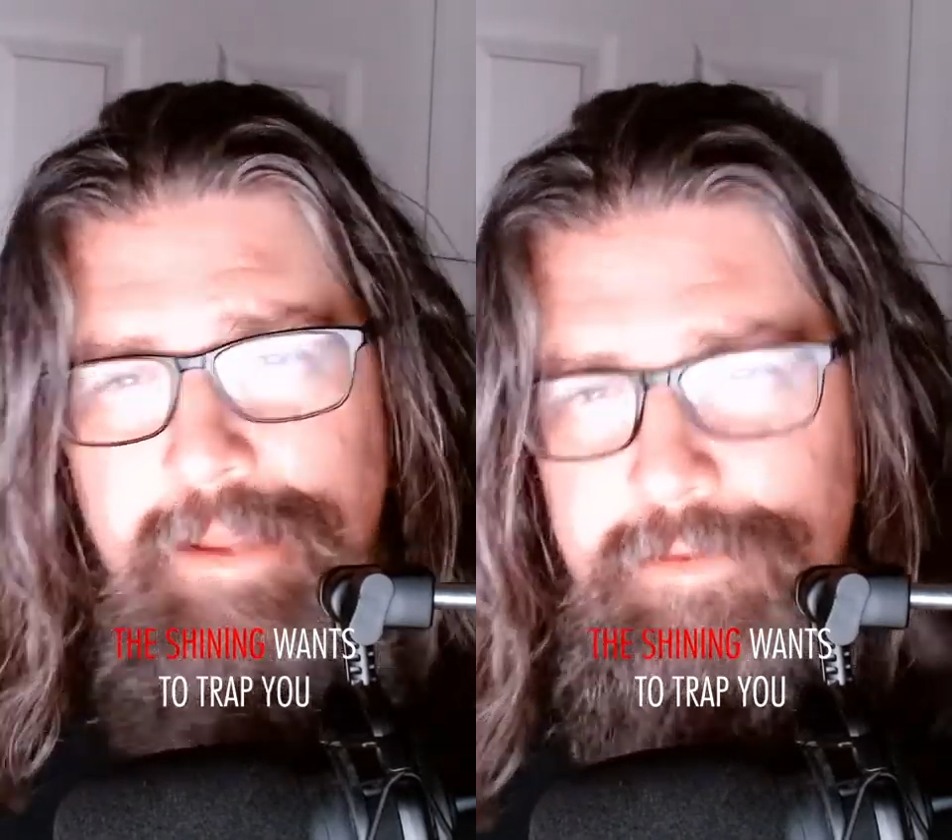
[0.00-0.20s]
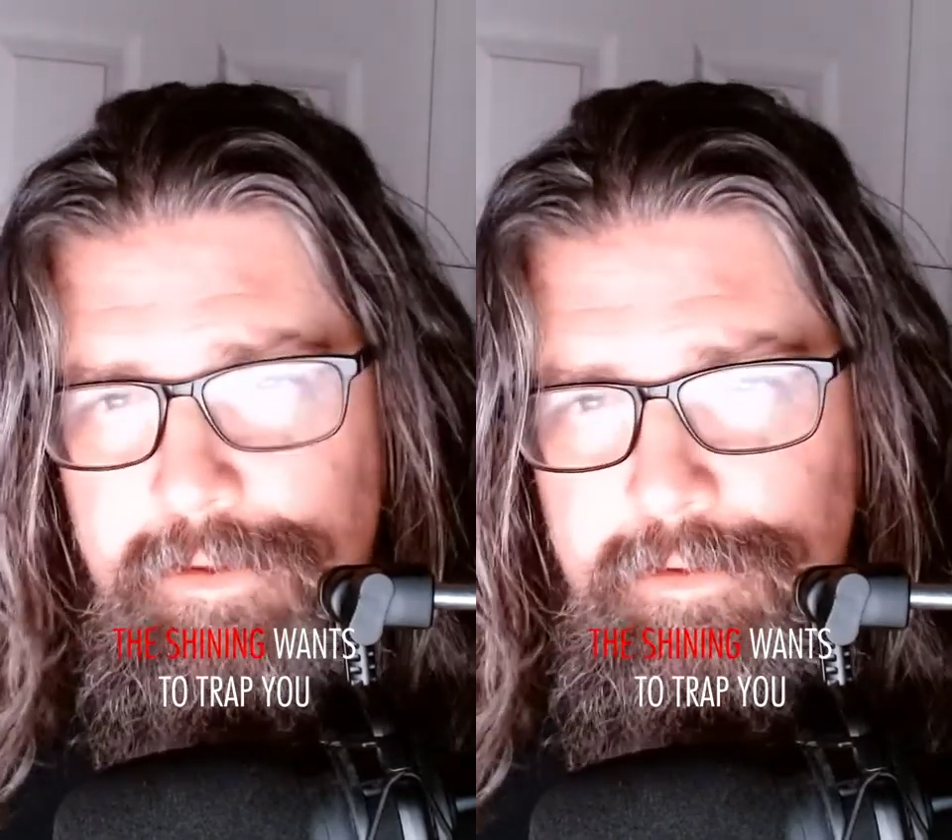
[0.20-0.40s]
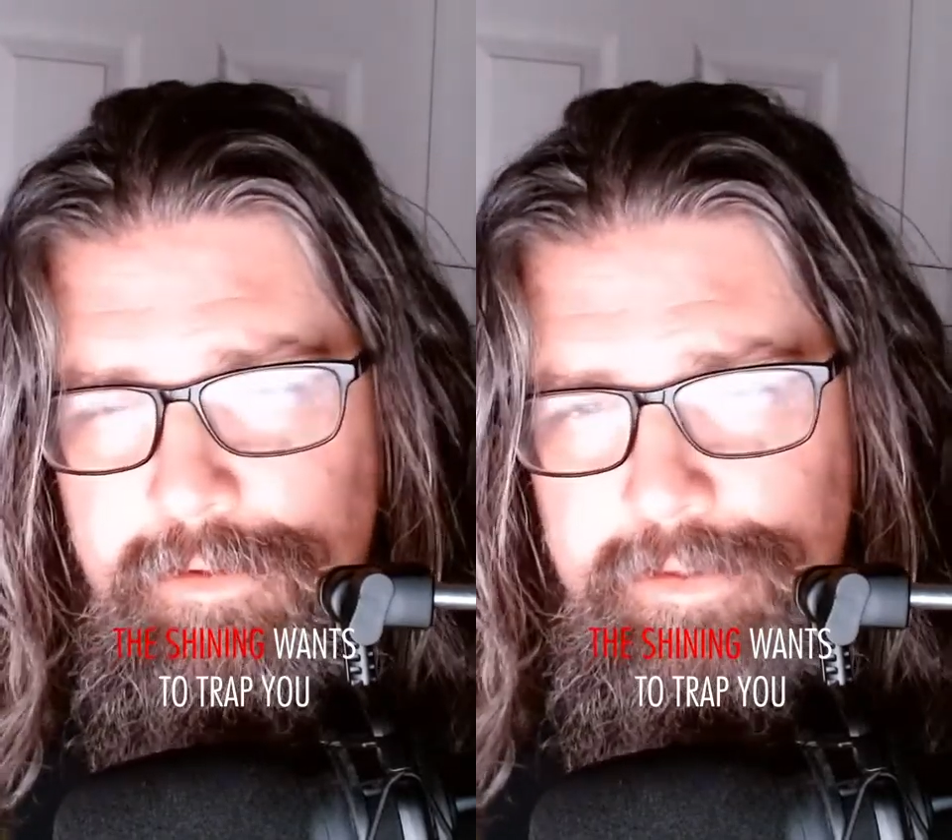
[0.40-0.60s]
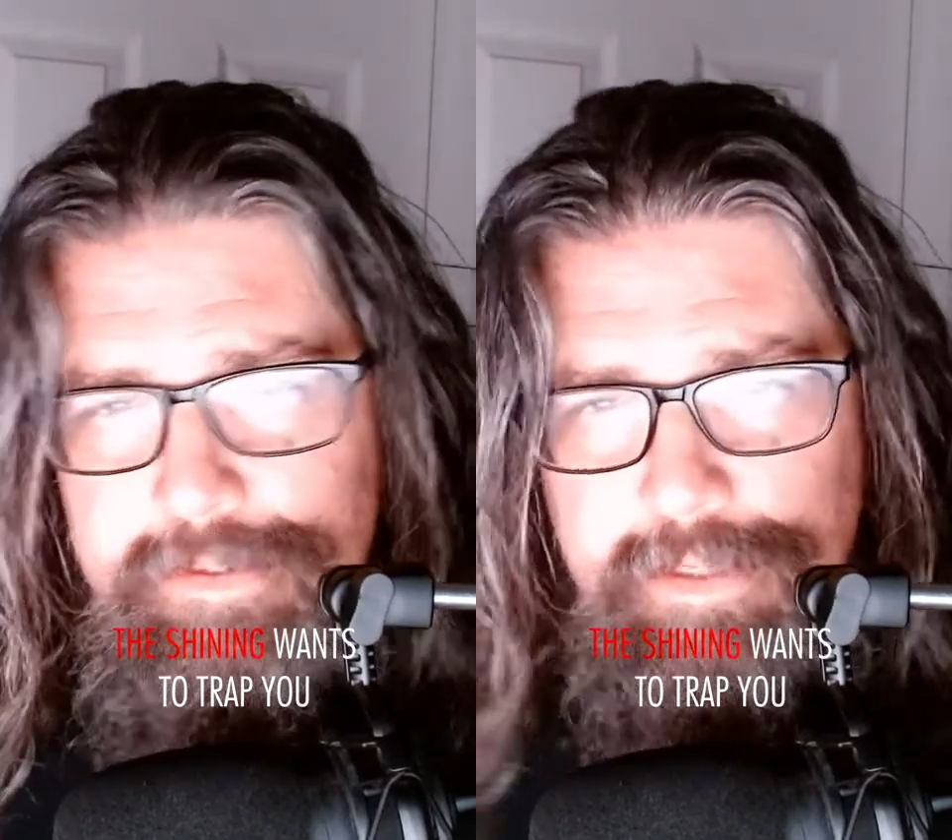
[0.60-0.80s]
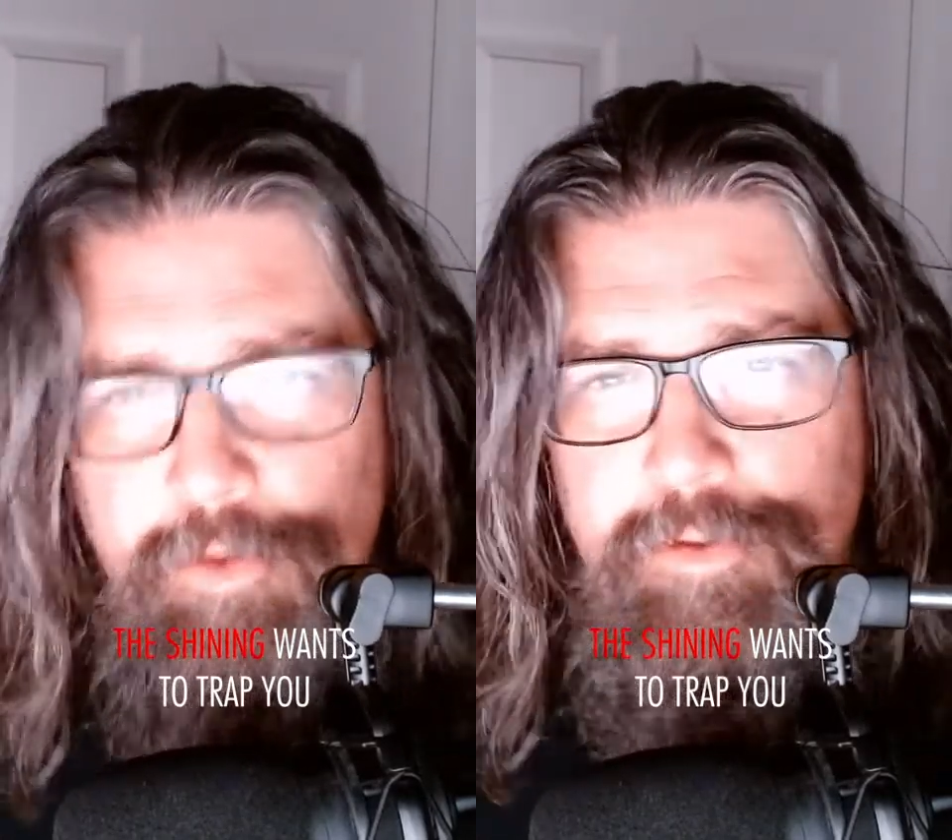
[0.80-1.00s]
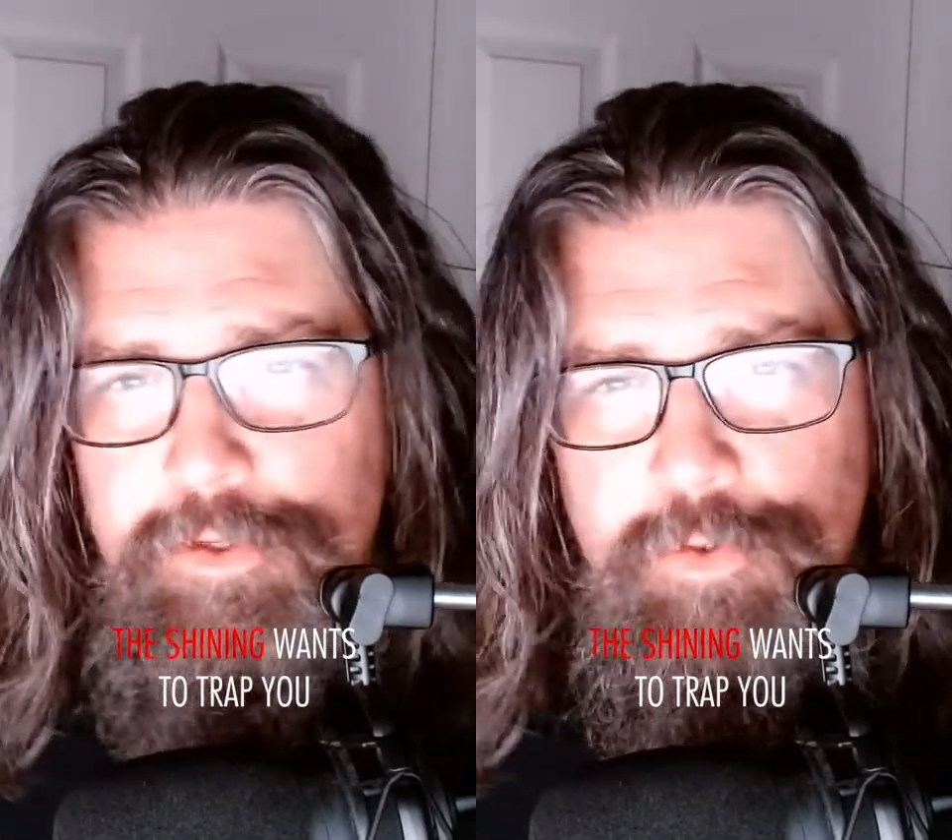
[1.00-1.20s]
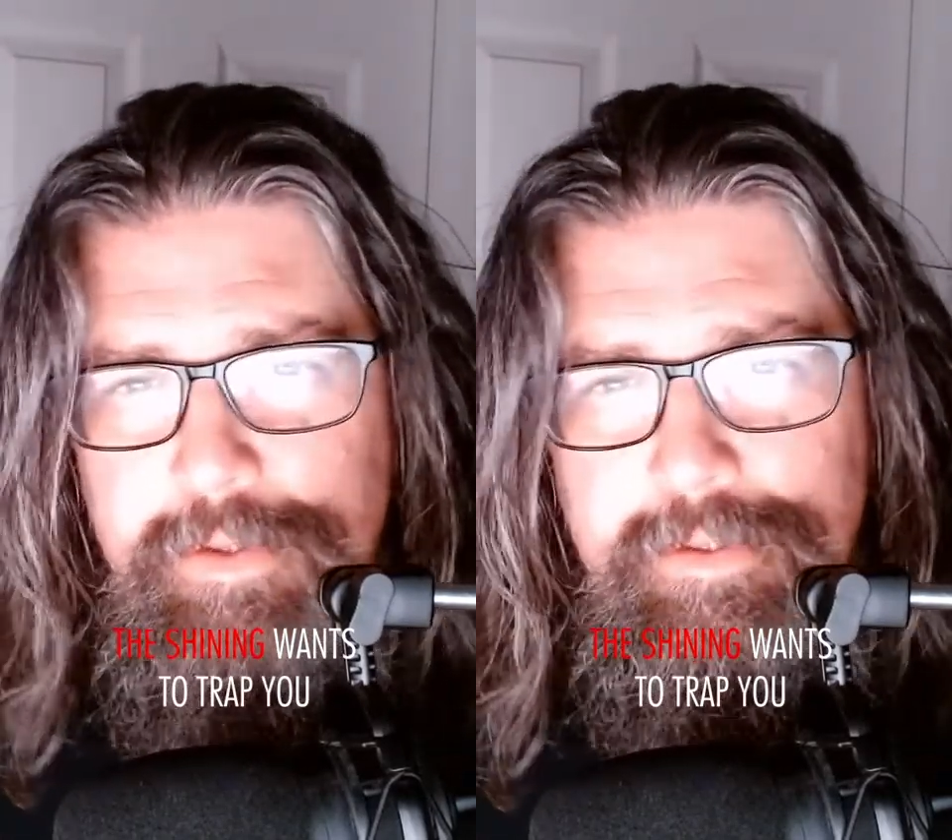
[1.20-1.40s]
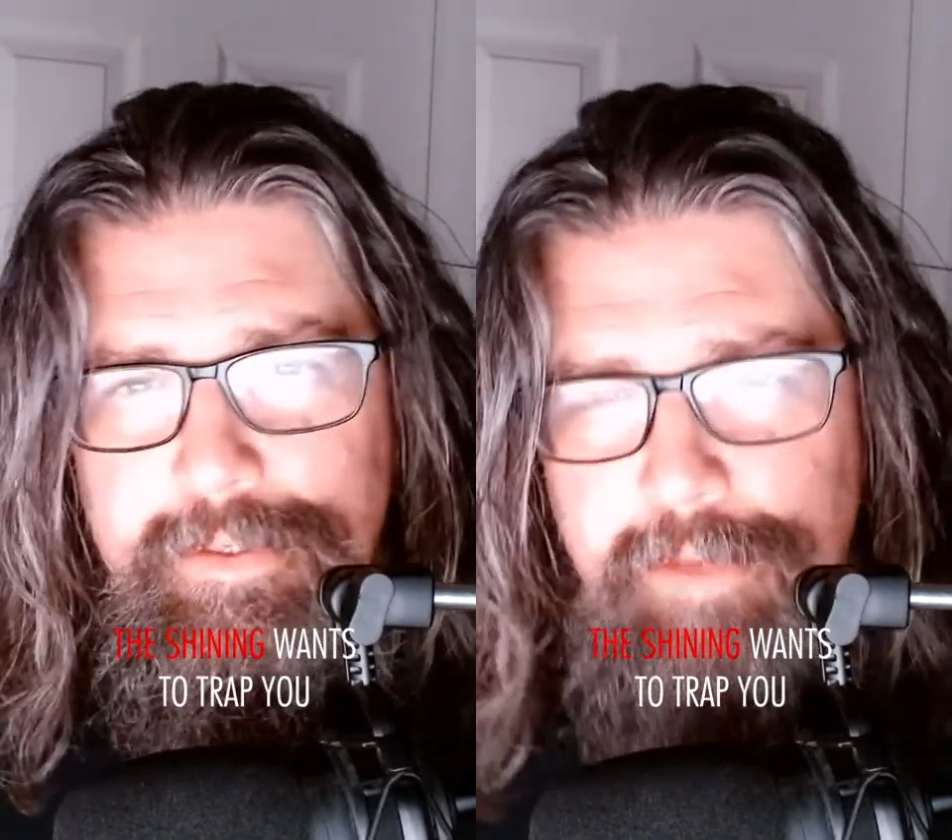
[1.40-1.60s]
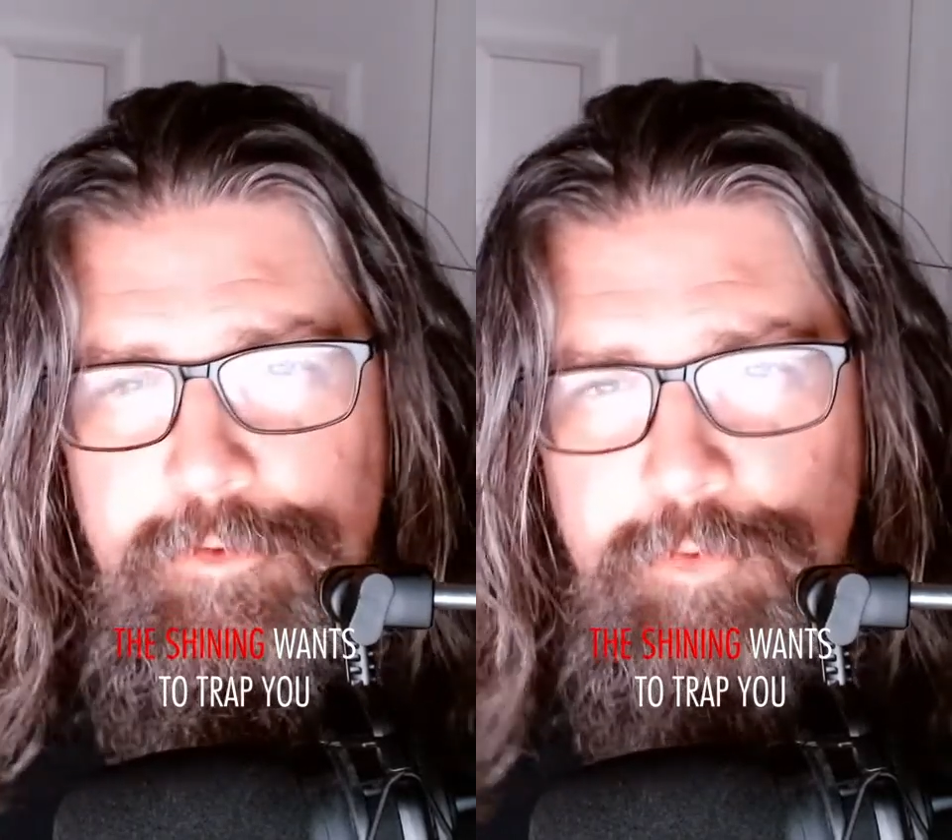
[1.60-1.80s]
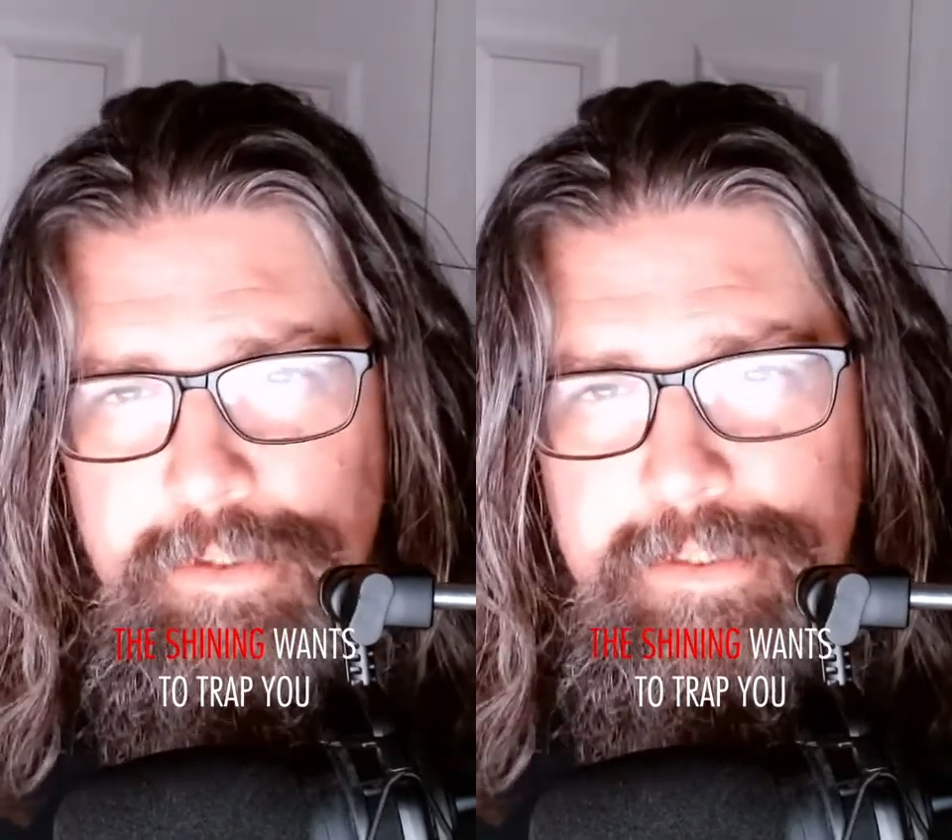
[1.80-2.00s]
In reality, it takes all their strength to
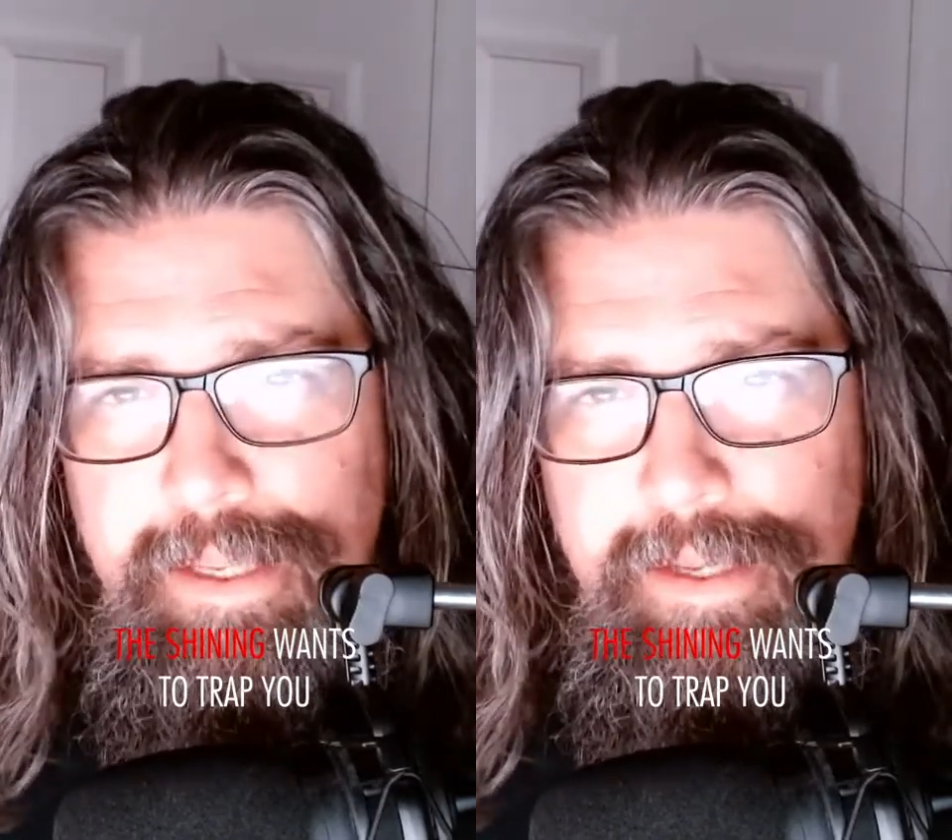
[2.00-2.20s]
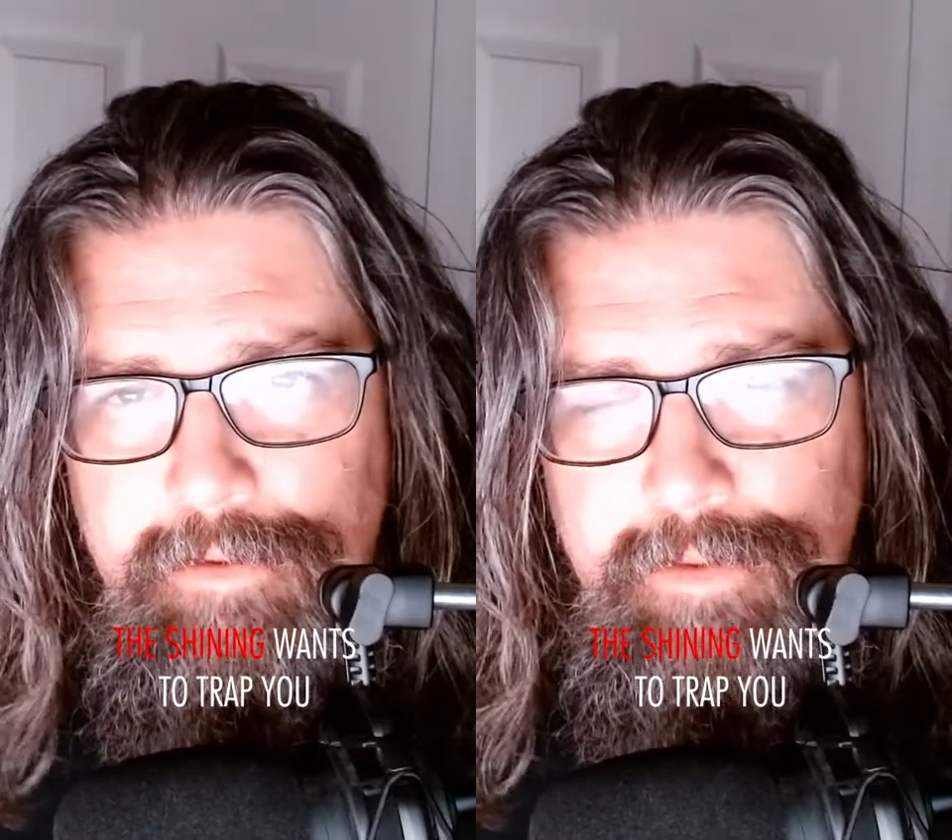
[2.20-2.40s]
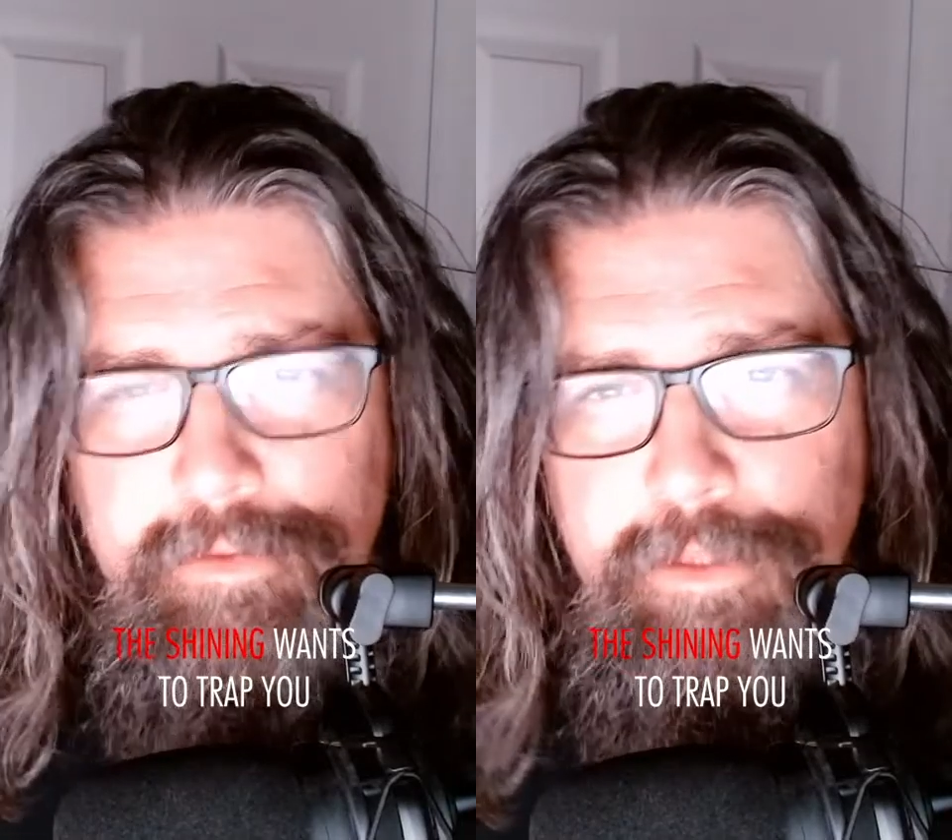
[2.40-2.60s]
get through the day.